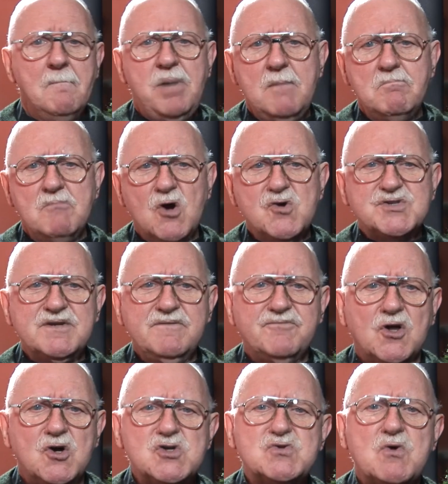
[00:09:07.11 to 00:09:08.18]
but most of
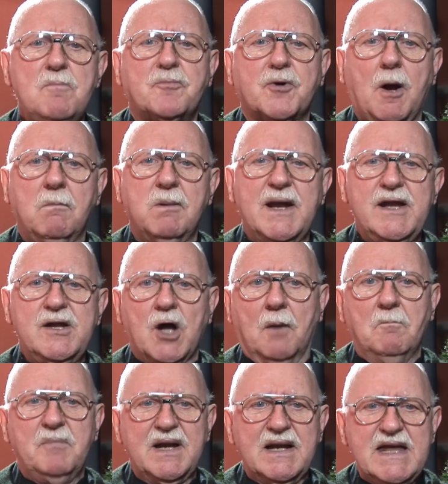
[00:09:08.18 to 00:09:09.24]
those were probably
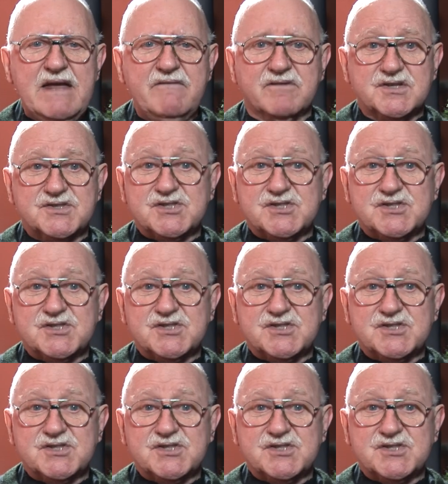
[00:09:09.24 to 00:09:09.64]
non believers,